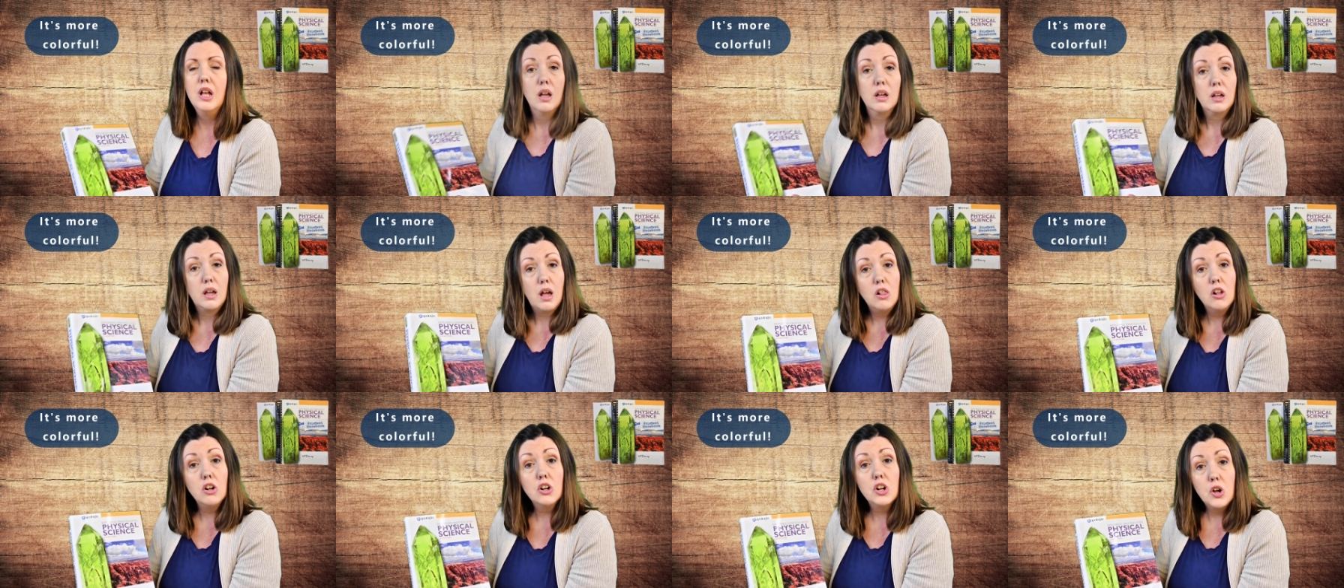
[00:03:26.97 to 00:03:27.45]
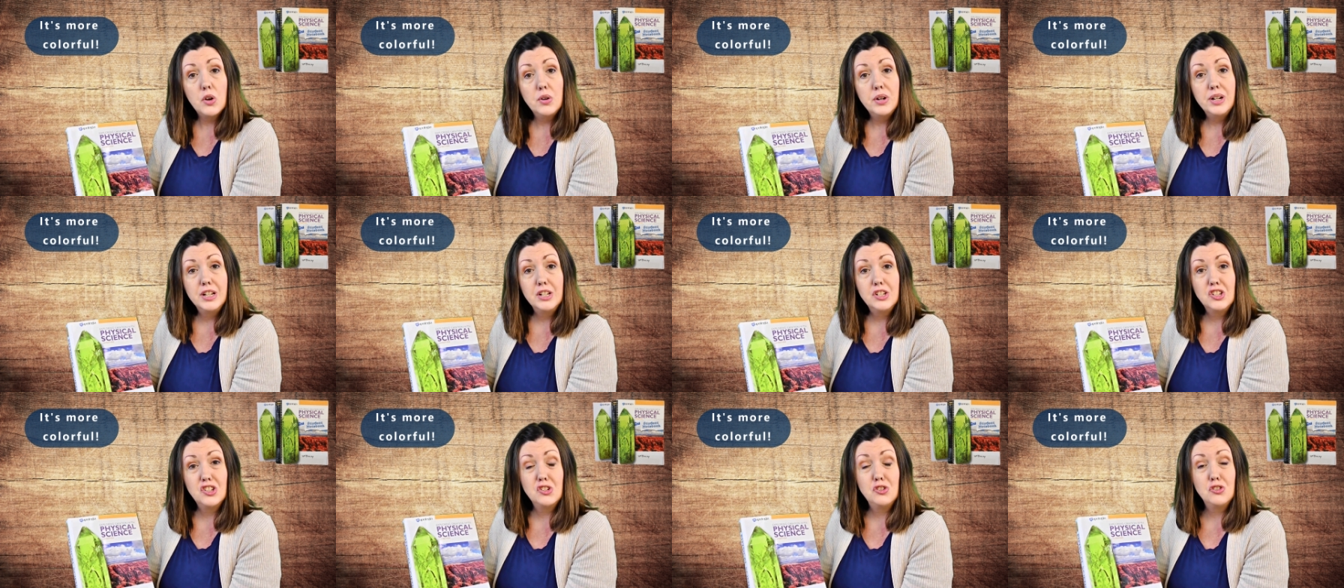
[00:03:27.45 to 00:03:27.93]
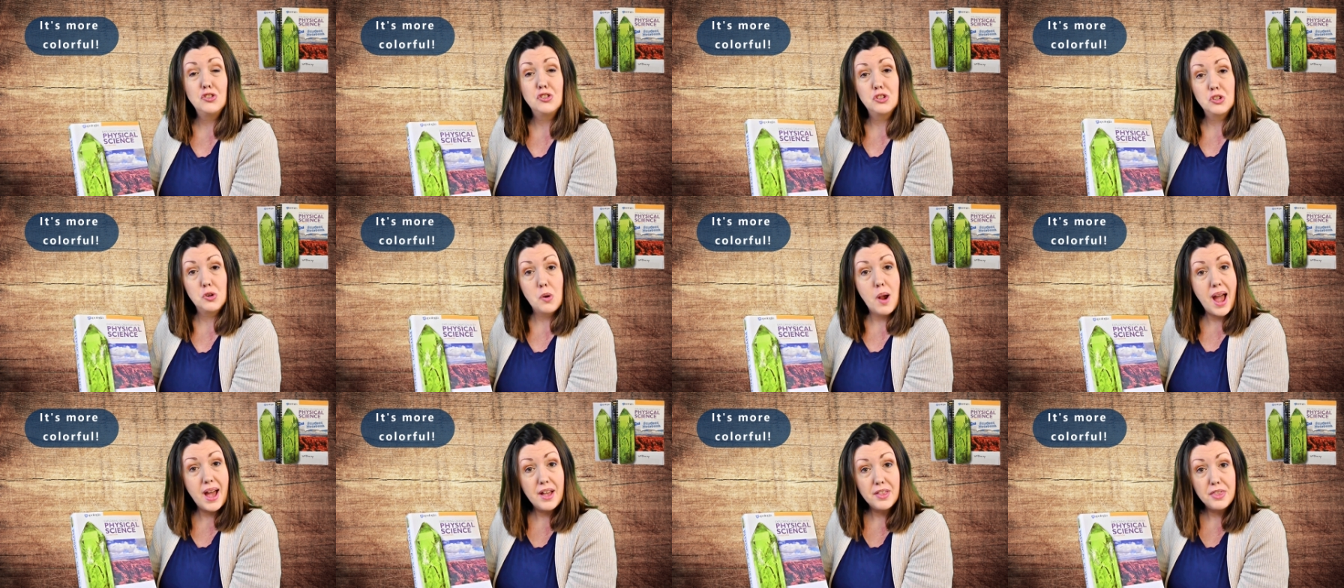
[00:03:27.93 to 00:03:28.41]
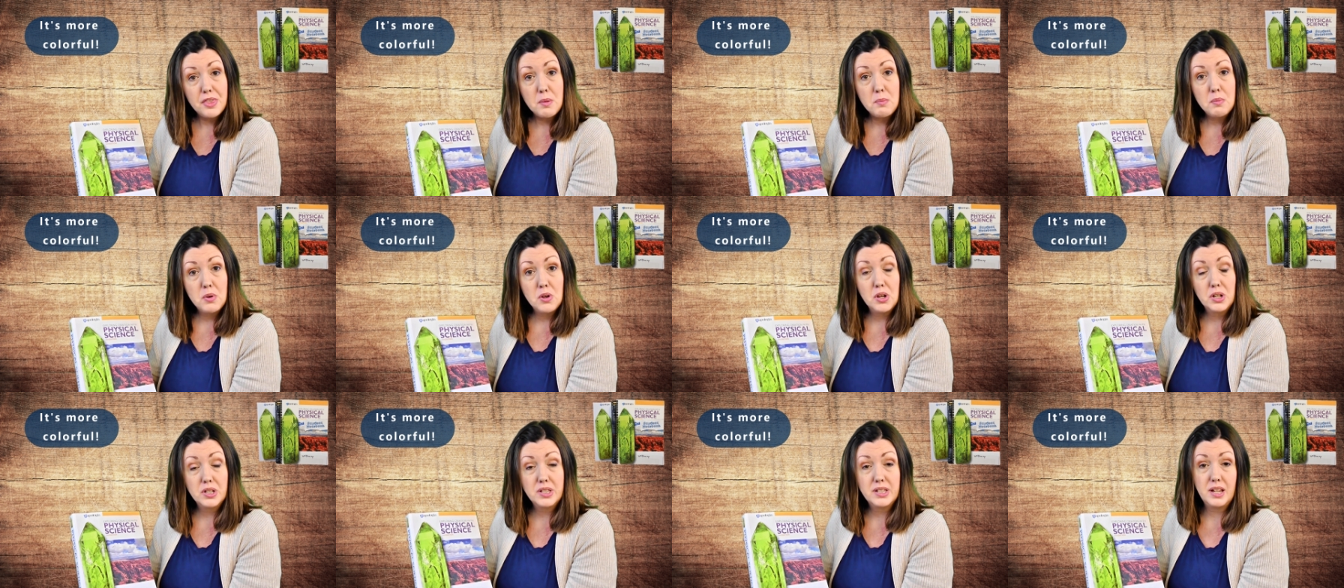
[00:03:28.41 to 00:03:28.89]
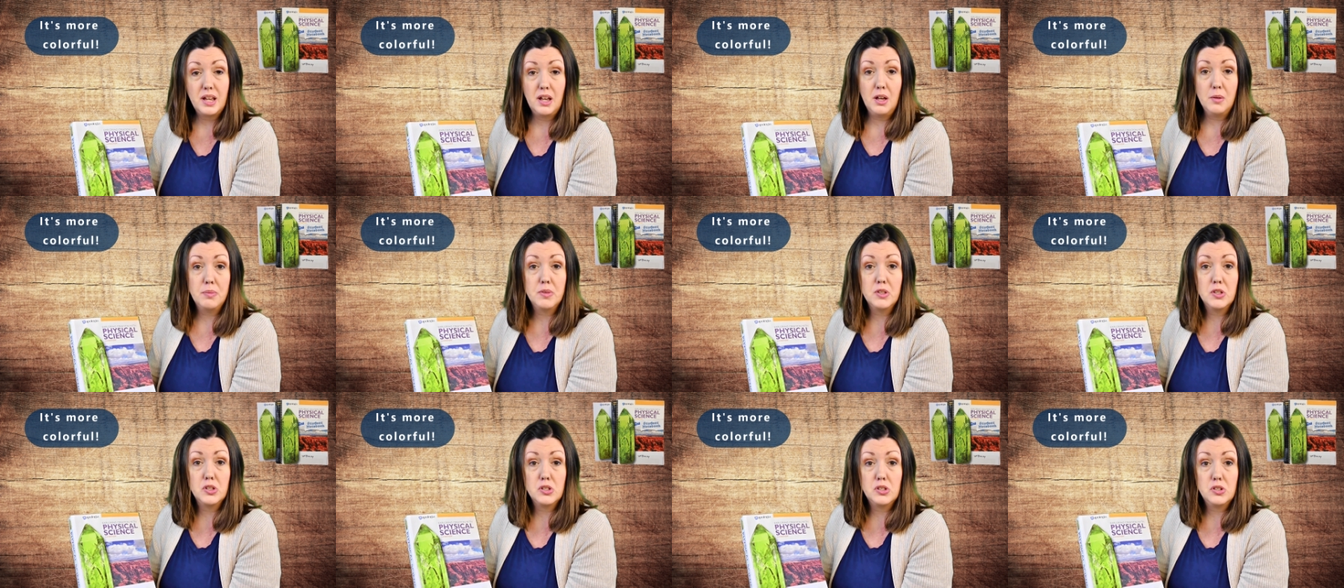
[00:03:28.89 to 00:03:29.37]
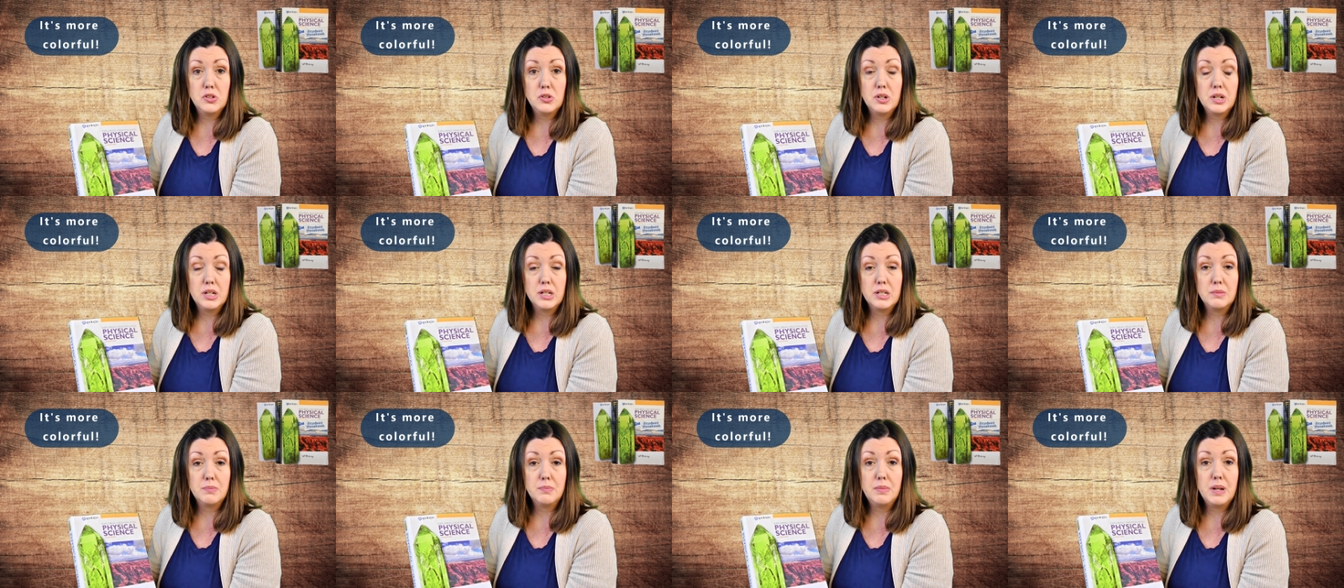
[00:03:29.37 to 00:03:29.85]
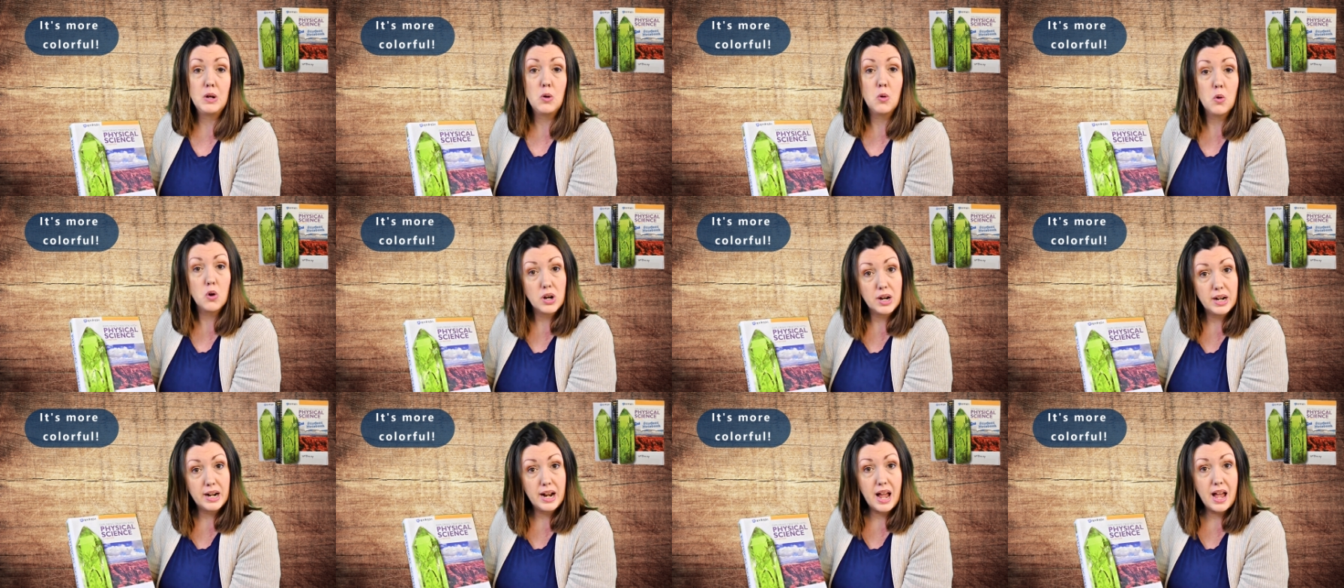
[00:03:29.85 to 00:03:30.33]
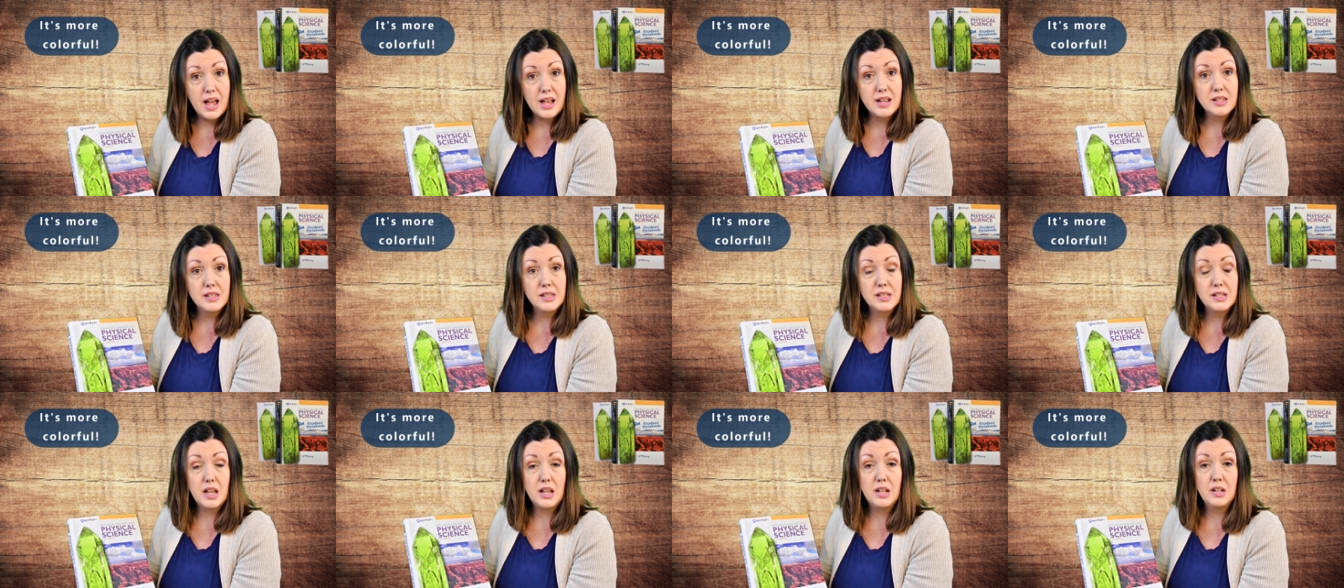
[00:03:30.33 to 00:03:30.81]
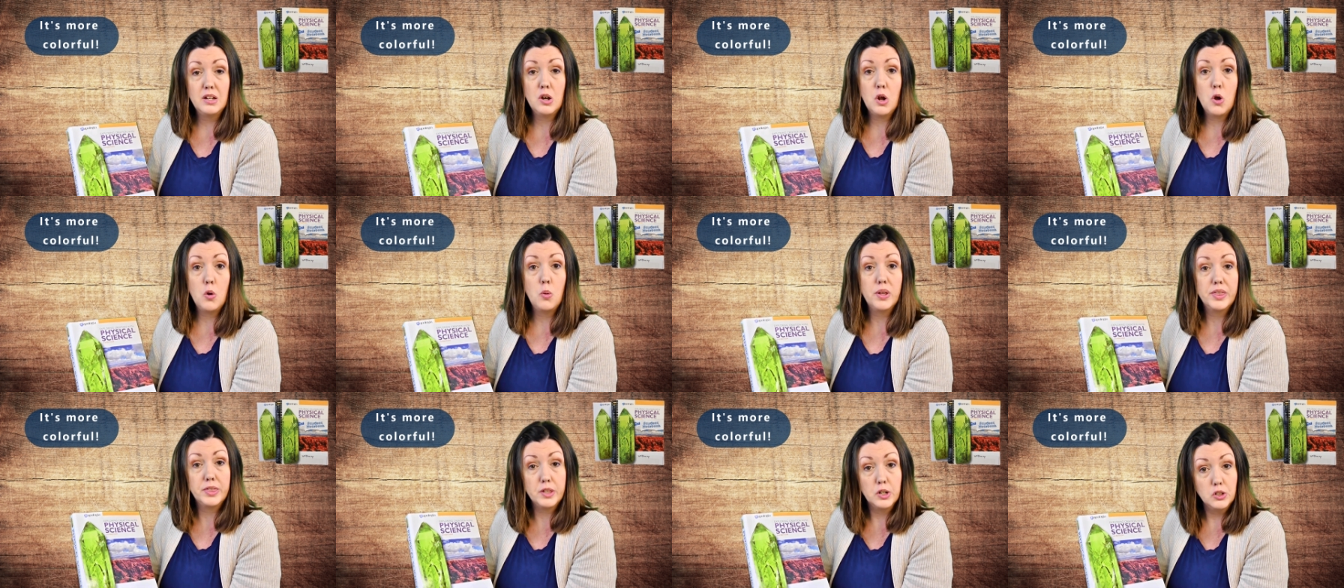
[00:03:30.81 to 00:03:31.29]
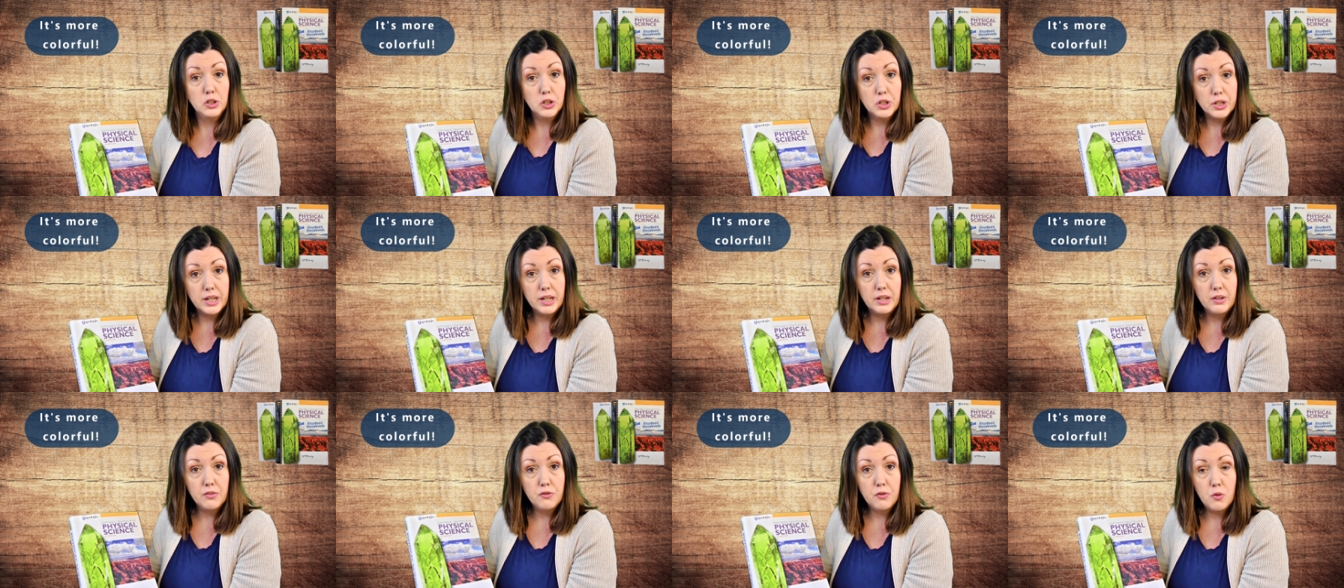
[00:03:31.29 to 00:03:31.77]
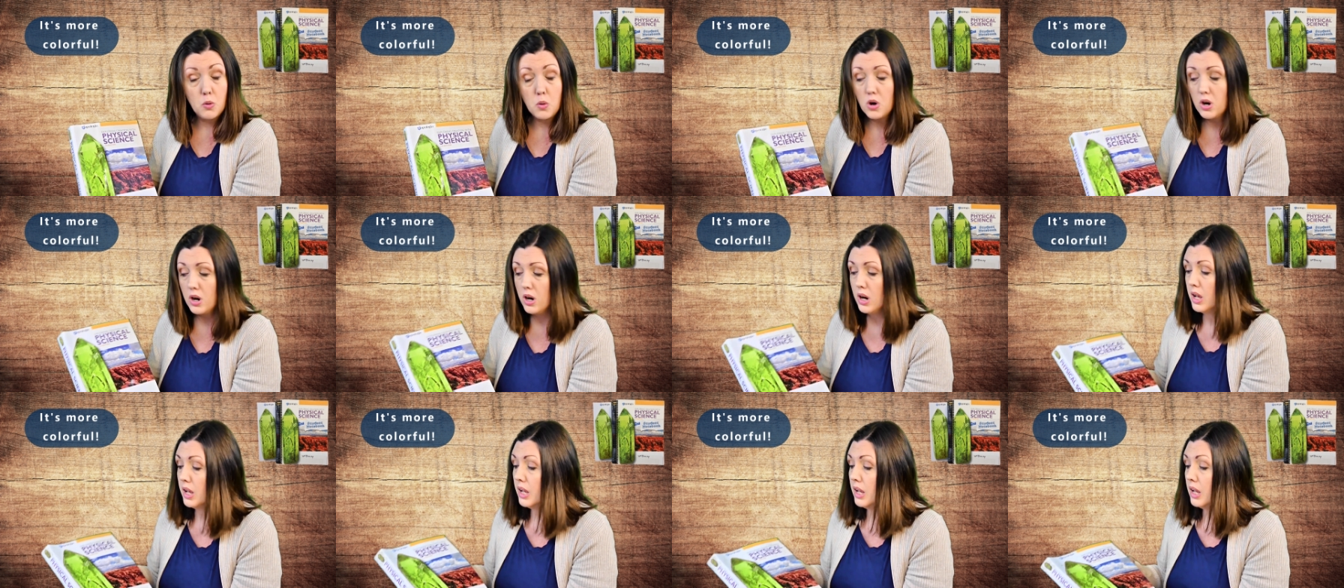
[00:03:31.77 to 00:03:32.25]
Color coding is used throughout the book to help the student be organized and know what they're looking for.